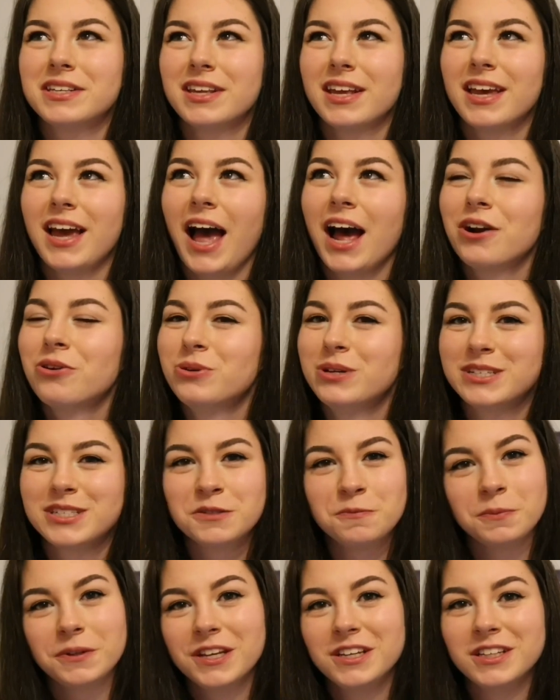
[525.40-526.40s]
how to
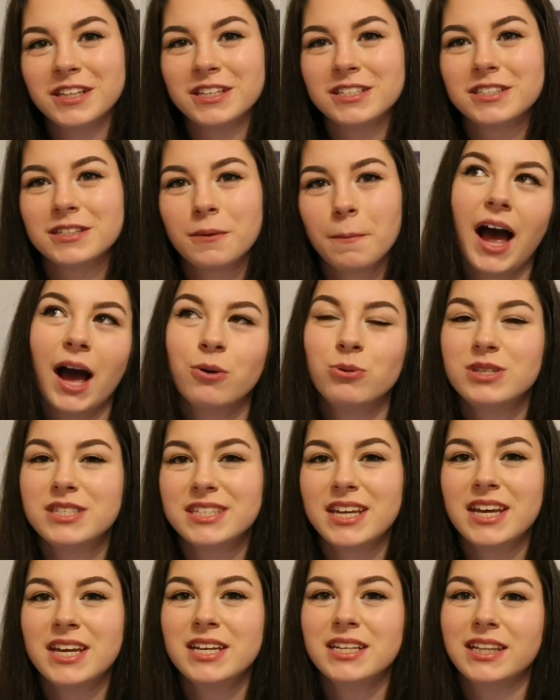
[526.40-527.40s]
explain this. I would
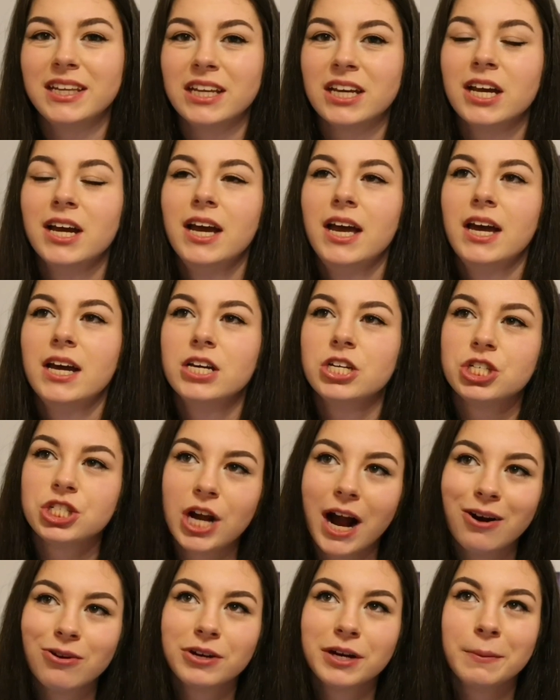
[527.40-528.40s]
say like
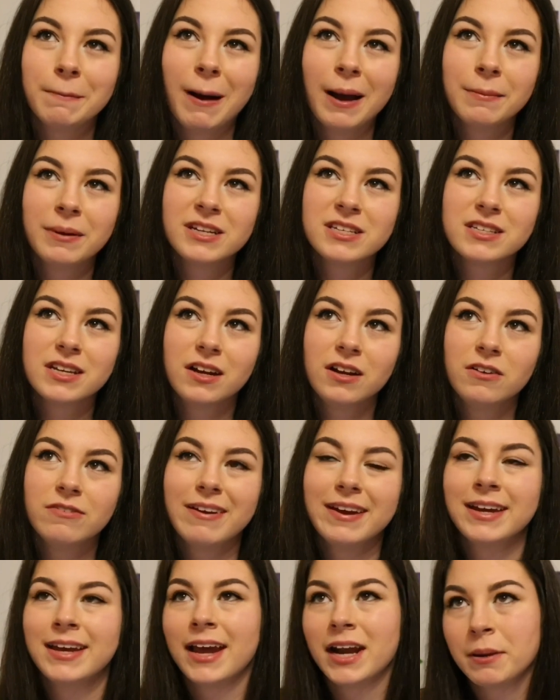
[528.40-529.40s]
showering by myself
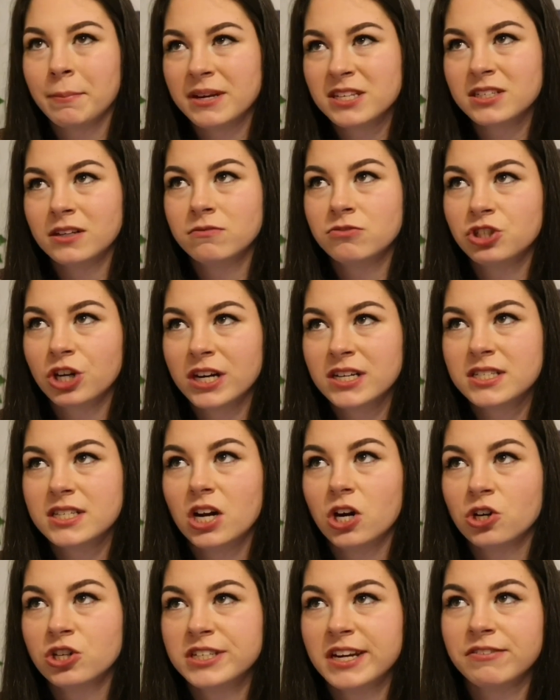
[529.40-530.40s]
and getting myself dressed
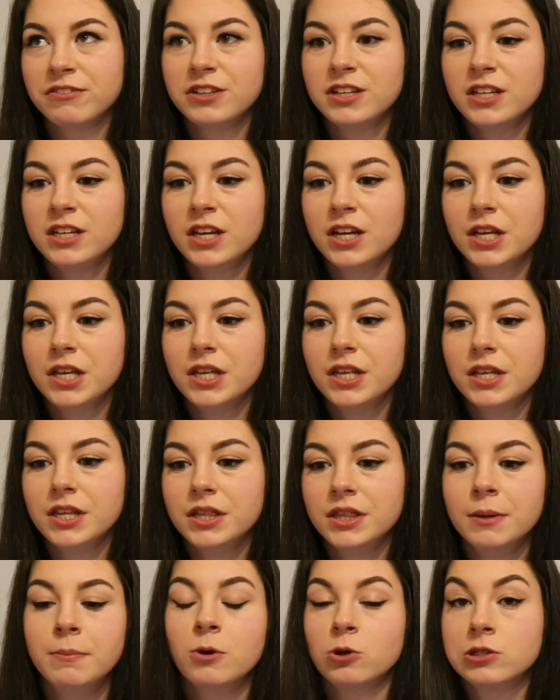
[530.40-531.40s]
are definitely
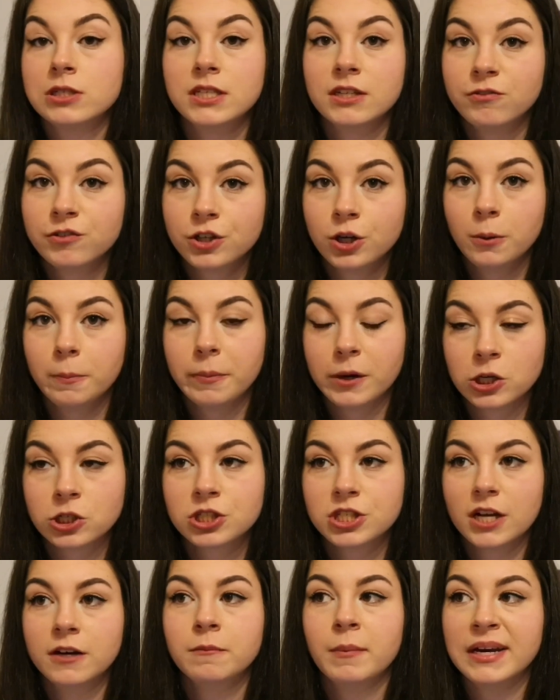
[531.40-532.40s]
the most difficult
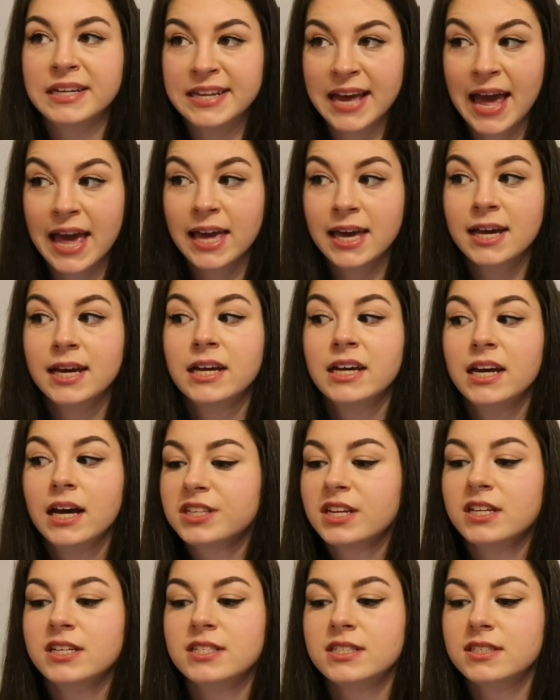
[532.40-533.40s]
parts of my day
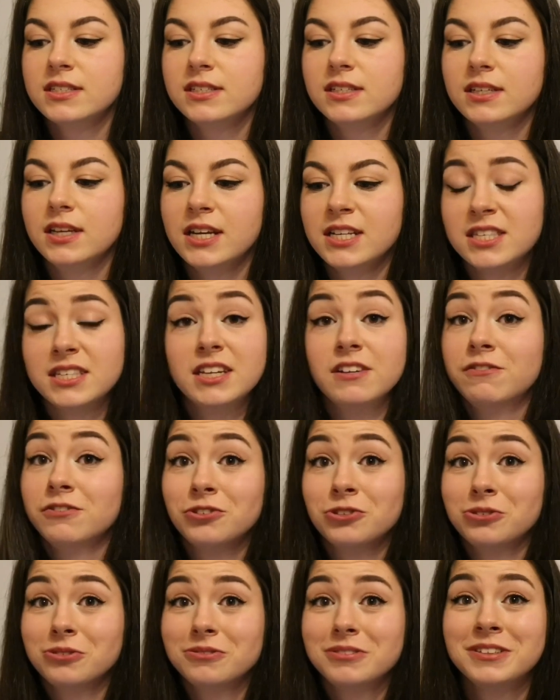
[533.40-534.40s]
because it's
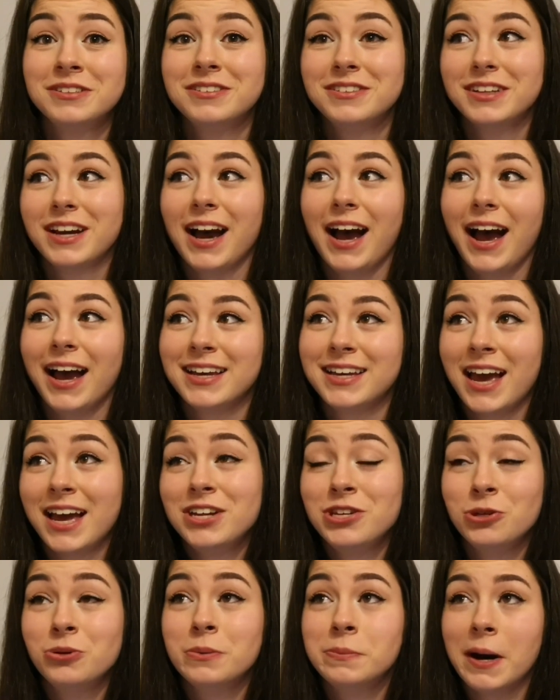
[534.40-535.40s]
difficult. I can
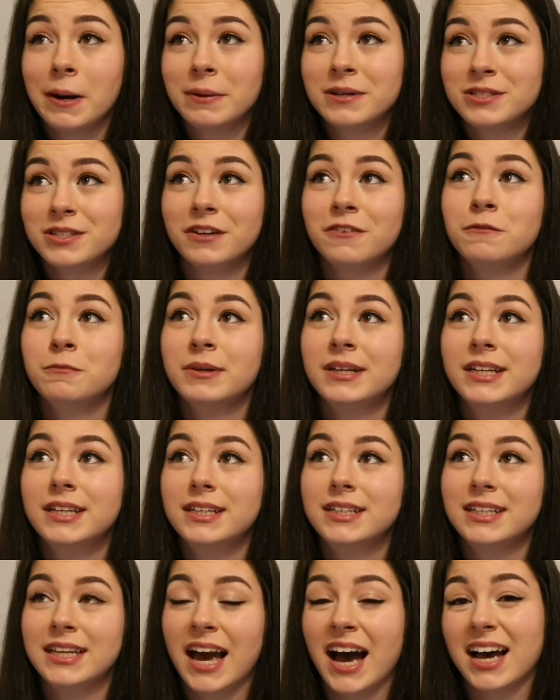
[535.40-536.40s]
do it by myself,
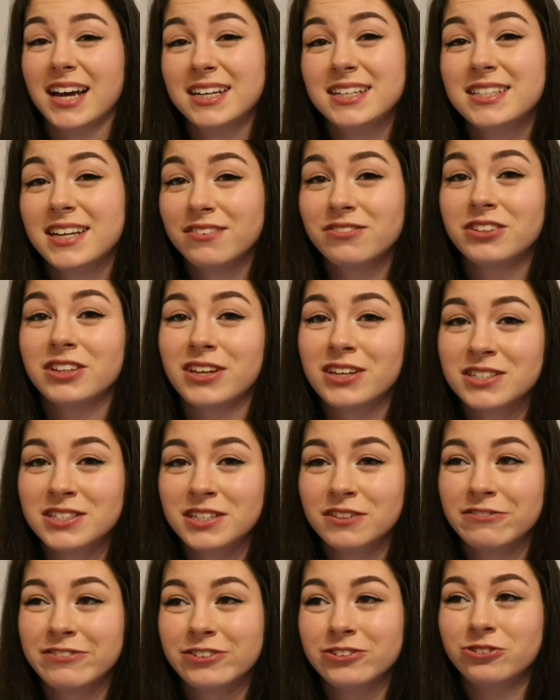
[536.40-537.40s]
but yeah, it definitely is
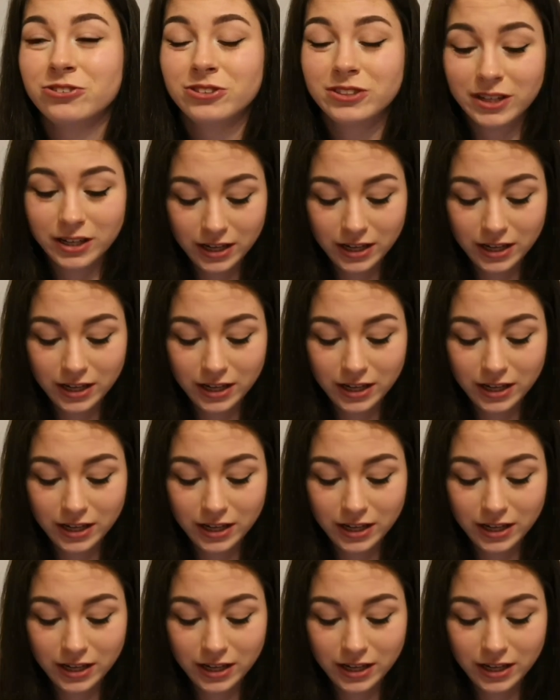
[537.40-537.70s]
difficult.